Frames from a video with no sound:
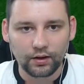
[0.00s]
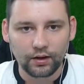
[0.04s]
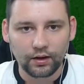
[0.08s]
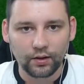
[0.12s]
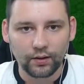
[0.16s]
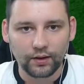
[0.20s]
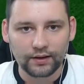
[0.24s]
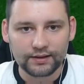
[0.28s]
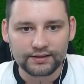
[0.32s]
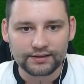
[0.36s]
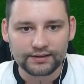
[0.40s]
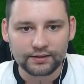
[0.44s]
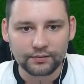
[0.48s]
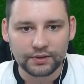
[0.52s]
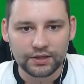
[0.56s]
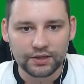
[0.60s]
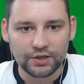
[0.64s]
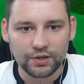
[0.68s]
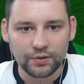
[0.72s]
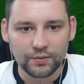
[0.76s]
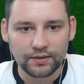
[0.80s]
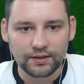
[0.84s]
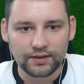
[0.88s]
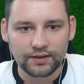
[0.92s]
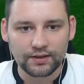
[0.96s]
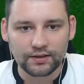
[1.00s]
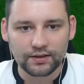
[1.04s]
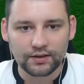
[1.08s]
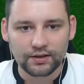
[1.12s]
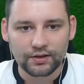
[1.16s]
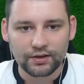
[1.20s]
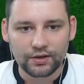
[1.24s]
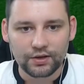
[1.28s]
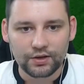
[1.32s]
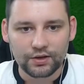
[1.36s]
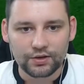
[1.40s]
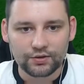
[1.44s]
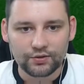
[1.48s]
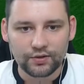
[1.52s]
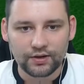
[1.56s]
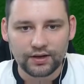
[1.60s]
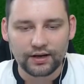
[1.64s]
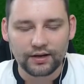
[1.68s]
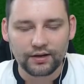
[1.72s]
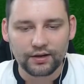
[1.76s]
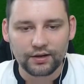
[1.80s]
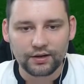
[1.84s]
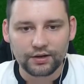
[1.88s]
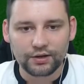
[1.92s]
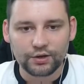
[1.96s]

Oh, I see what you're doing. Trying to